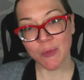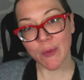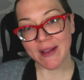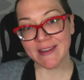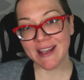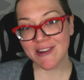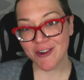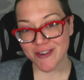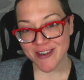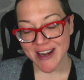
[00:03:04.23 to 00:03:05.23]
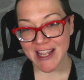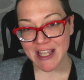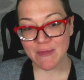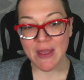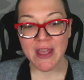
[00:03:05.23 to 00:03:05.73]
brand and her
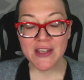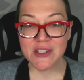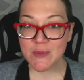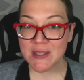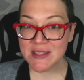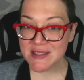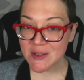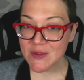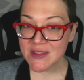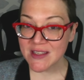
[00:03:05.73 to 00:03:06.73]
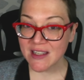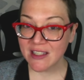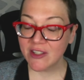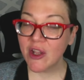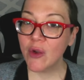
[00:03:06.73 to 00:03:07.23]
name to be
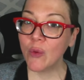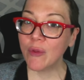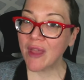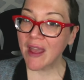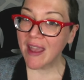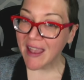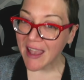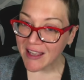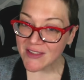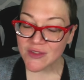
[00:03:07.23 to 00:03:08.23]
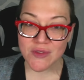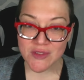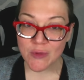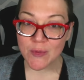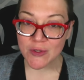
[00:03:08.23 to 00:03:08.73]
associated with extra
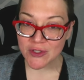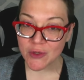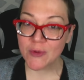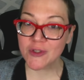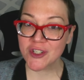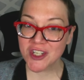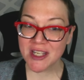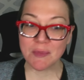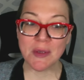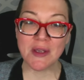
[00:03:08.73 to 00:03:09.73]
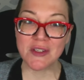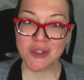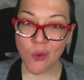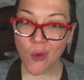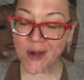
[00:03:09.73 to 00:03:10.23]
super duper cheap
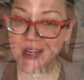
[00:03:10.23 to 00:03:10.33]
twenty